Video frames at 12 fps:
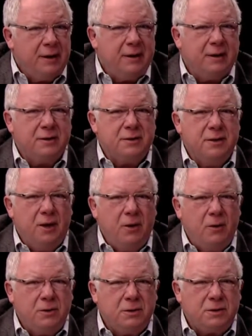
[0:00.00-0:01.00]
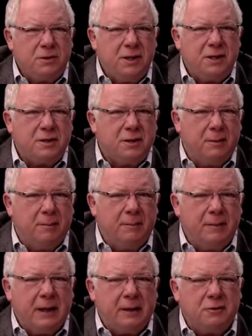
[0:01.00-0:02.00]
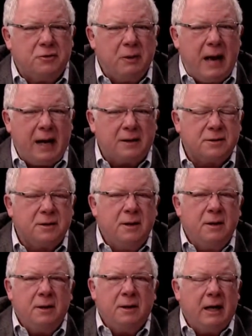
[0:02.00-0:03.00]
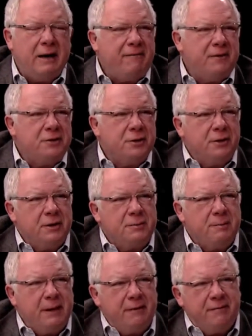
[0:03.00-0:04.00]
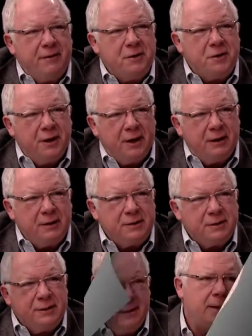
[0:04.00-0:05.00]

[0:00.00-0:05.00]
there's no system that tracks life insurance beneficiaries.